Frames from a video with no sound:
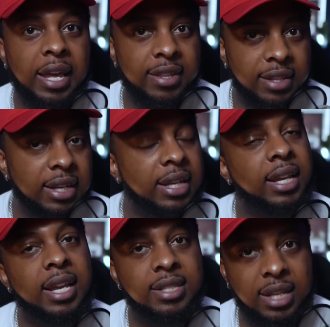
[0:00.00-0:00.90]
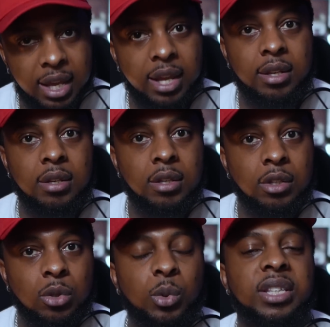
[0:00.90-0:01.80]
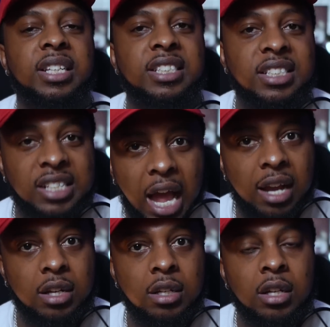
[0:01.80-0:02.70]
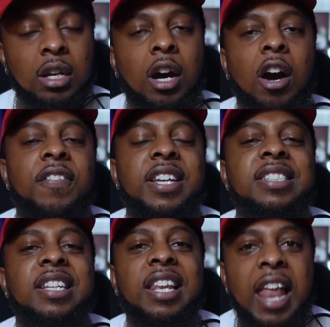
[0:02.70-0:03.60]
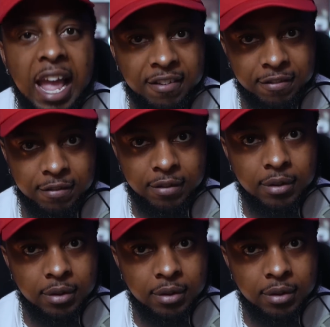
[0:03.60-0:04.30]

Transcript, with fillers: And then he gets hit with the shock of his life.